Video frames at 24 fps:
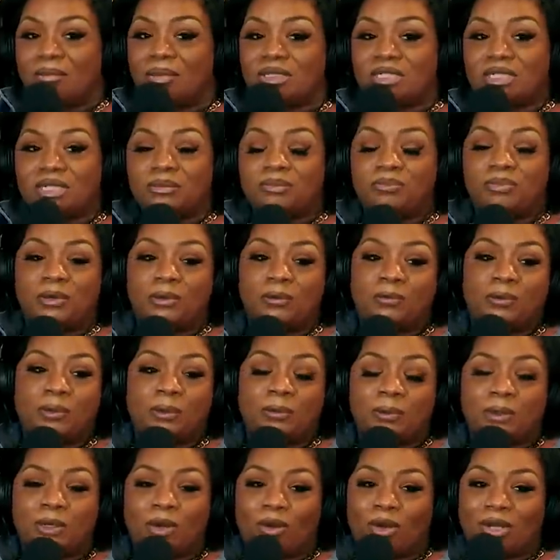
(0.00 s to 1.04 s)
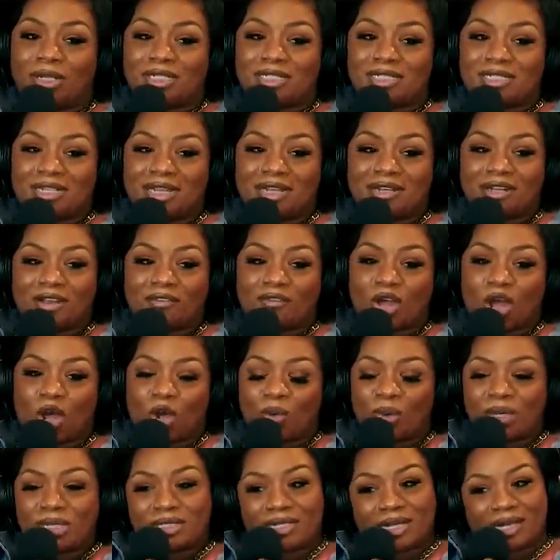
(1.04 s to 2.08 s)
But you, but and now you're don't building understand. Your own I've house.
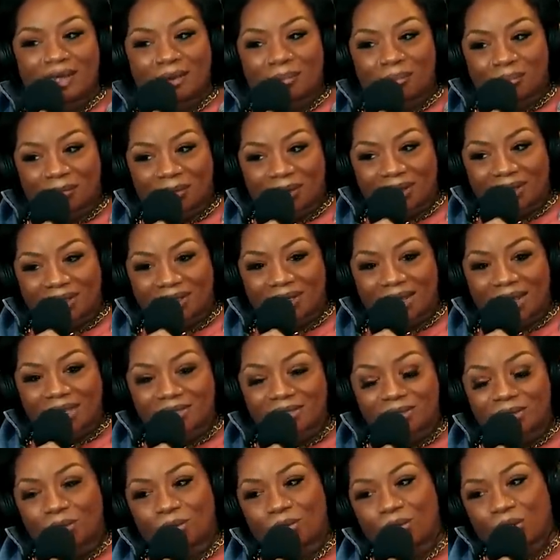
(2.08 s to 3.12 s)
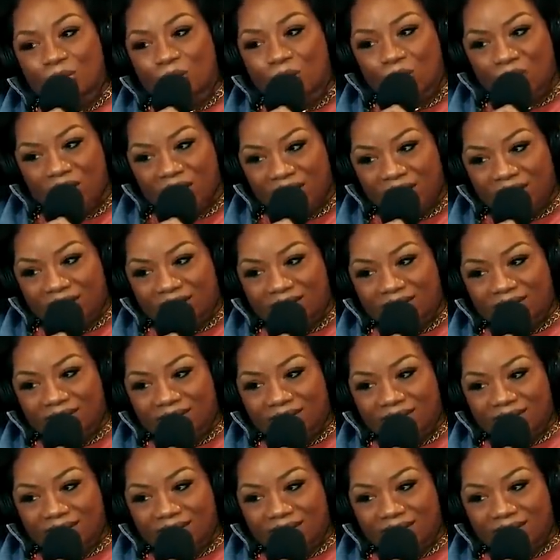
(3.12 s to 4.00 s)
always had money. I sold crack.